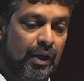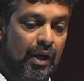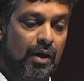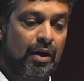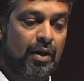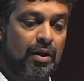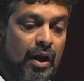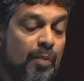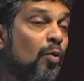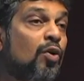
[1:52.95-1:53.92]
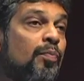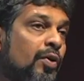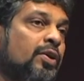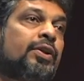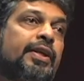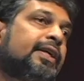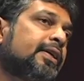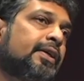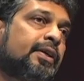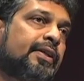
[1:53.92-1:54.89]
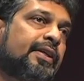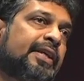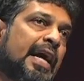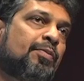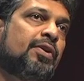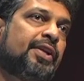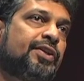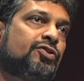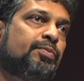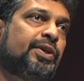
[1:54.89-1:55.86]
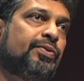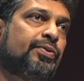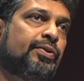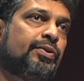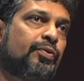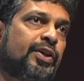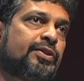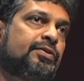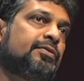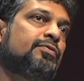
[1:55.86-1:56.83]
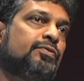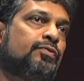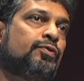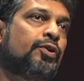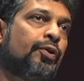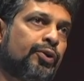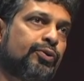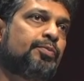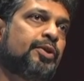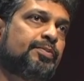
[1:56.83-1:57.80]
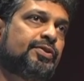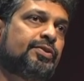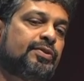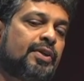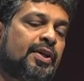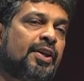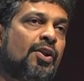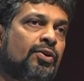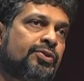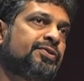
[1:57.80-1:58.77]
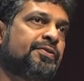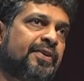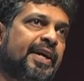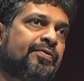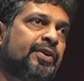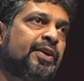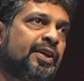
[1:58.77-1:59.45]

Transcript: And more importantly, the capital needs to be raised for growth purposes, not to survive.